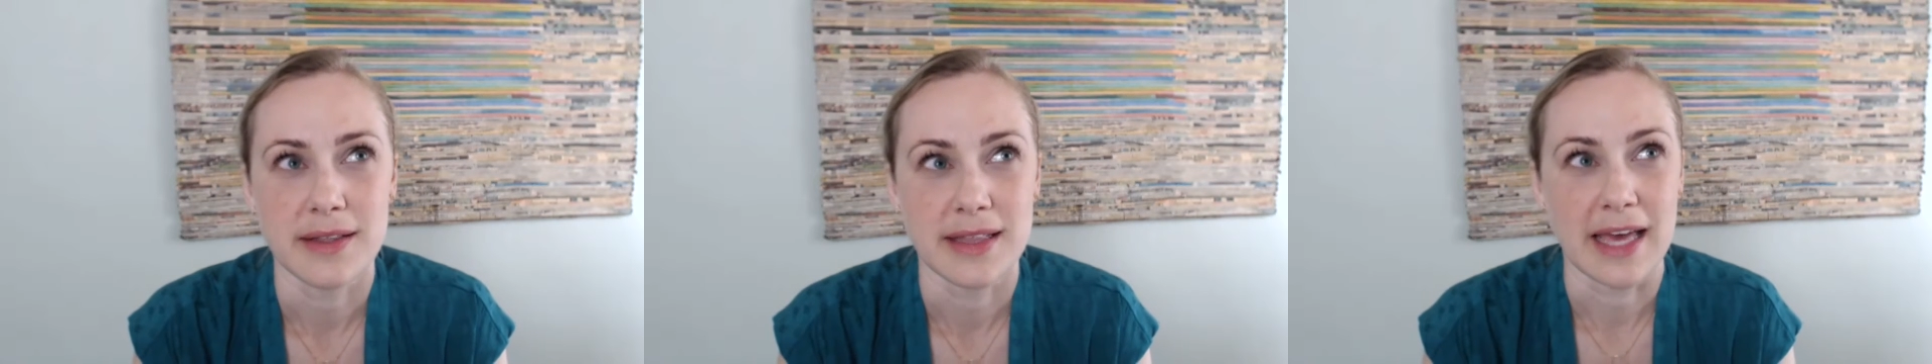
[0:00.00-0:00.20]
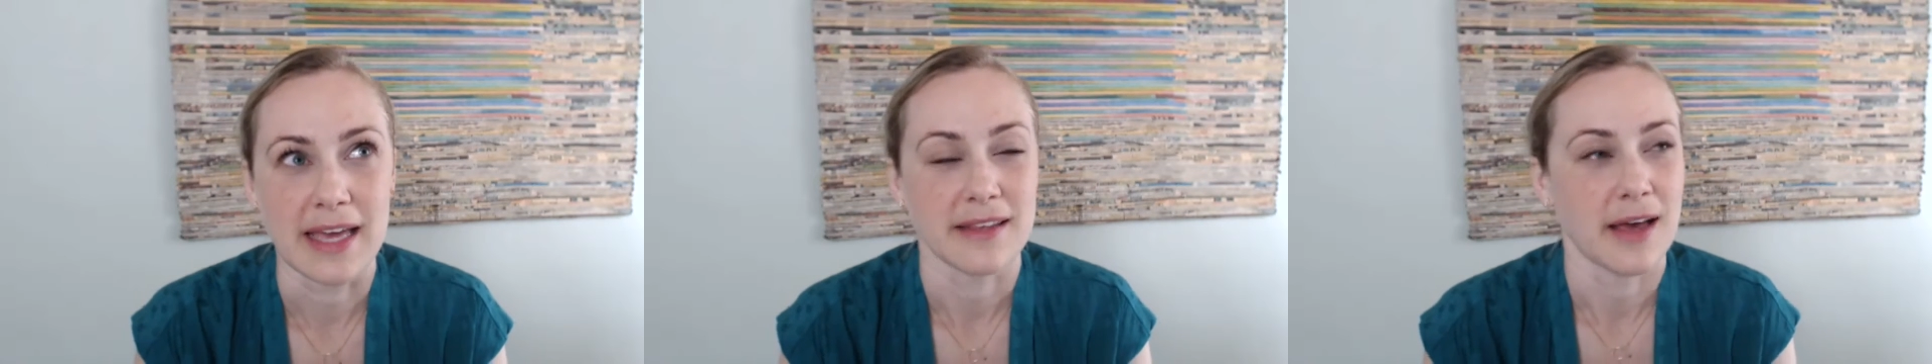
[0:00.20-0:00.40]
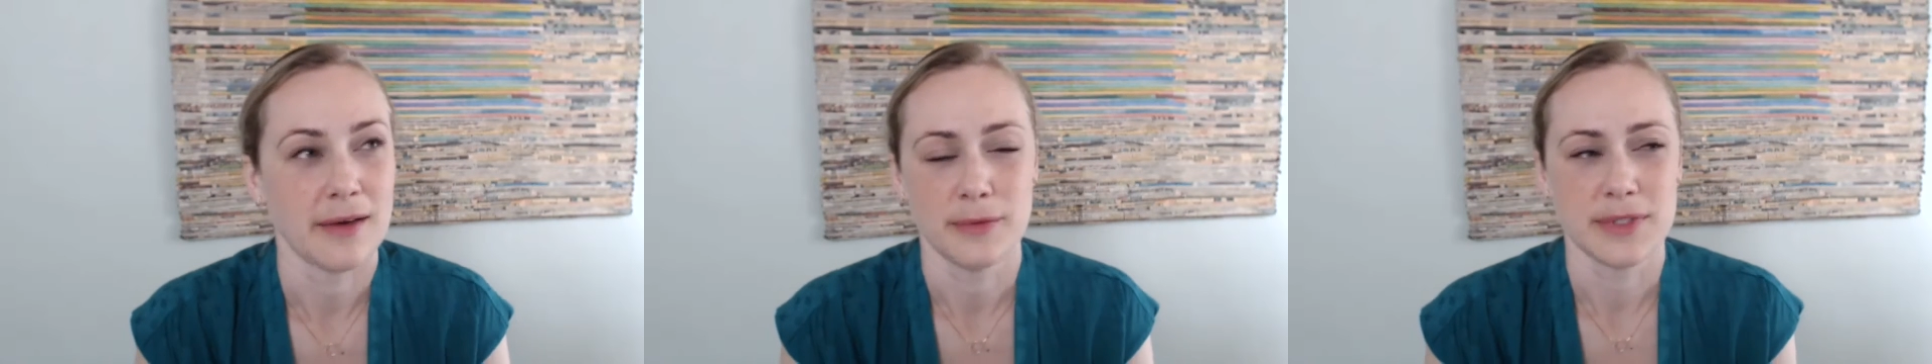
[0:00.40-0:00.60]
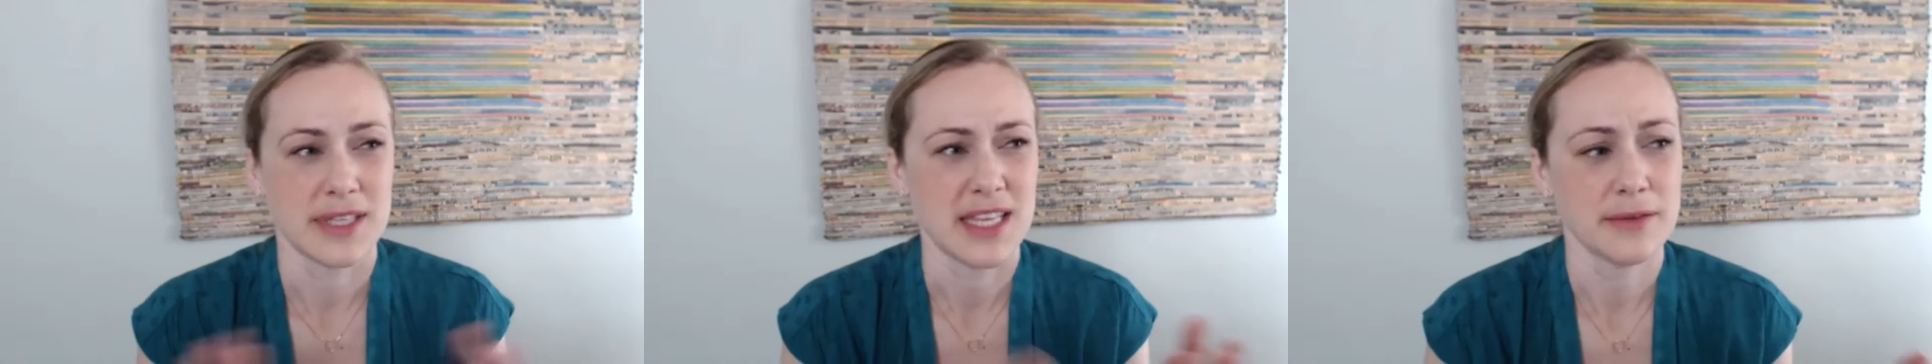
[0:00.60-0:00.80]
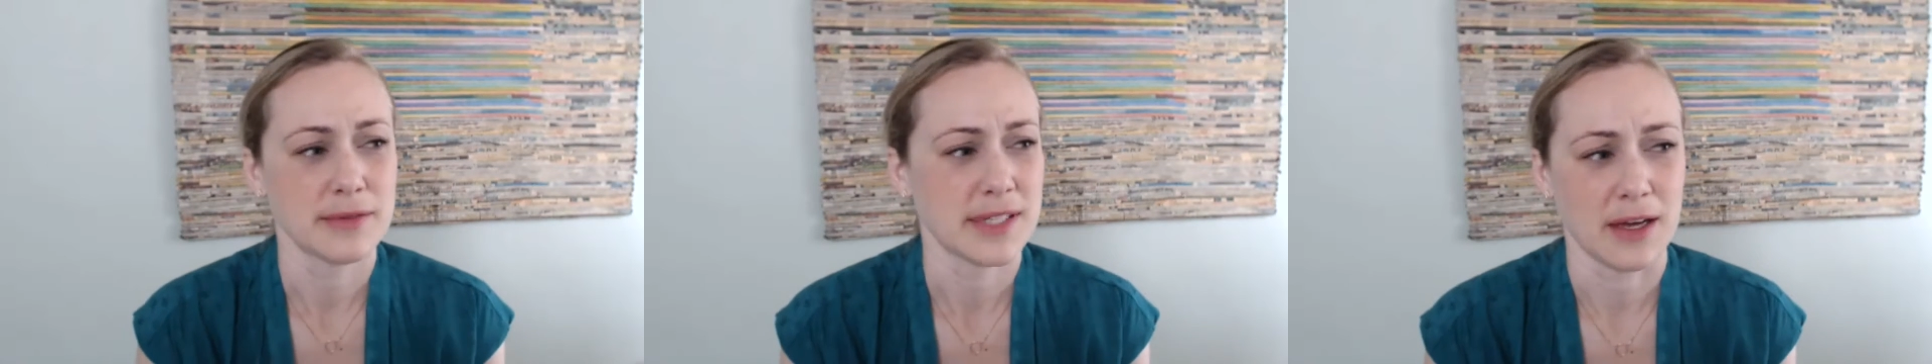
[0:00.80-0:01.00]
like, I was
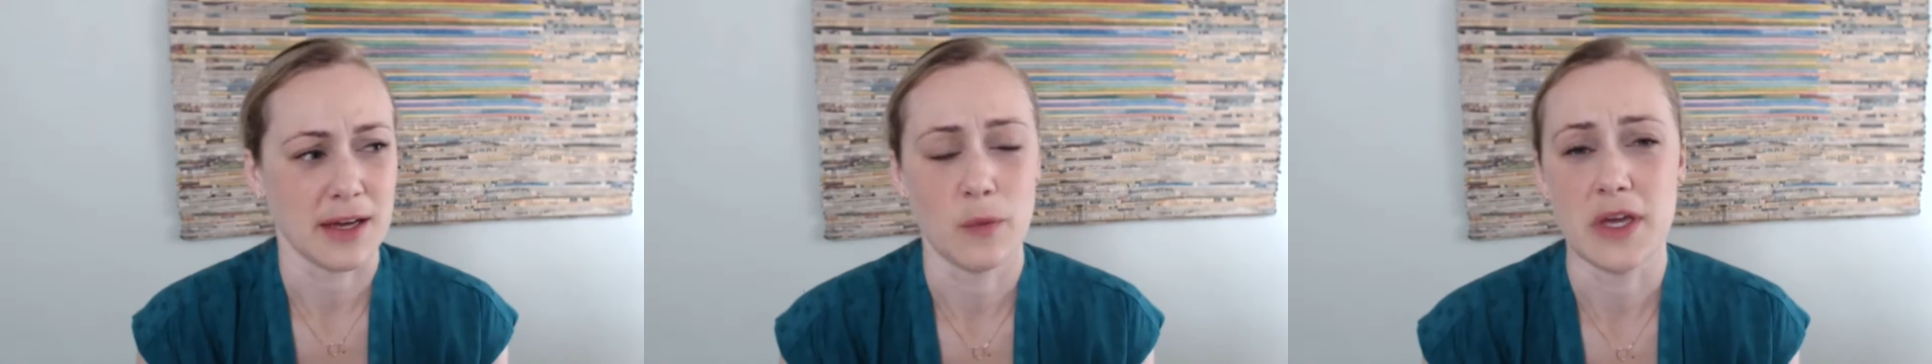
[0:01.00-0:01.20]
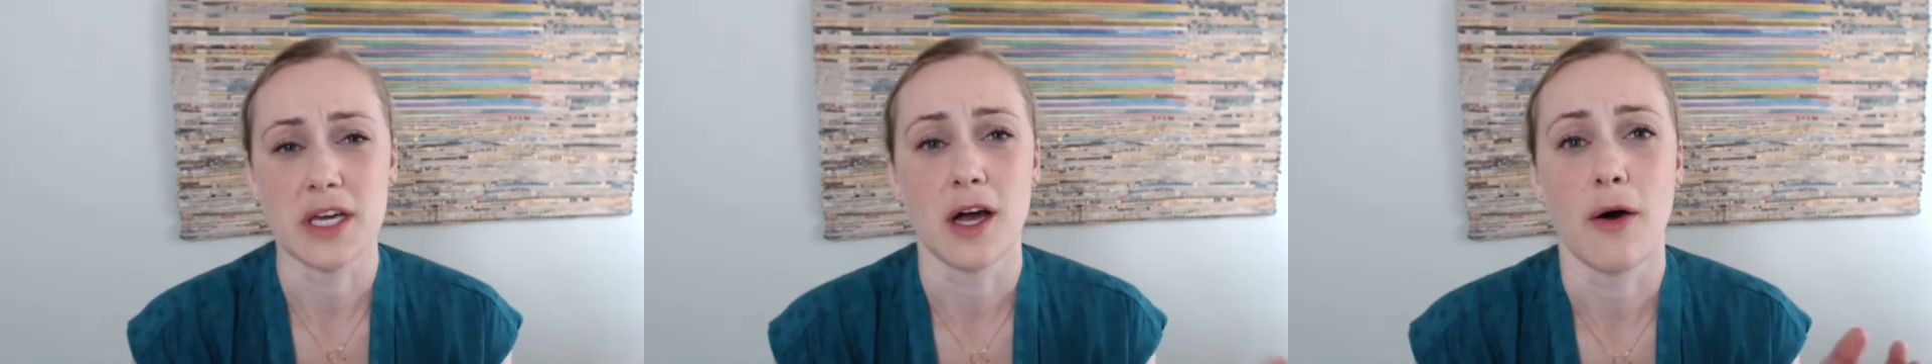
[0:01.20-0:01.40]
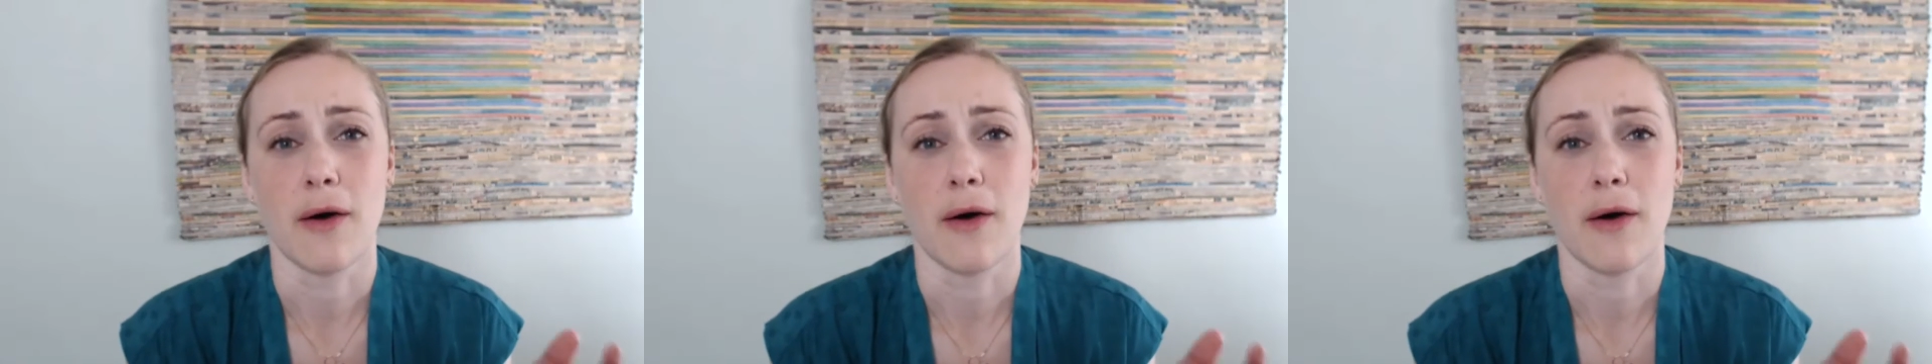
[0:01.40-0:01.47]
think it was like a week ago,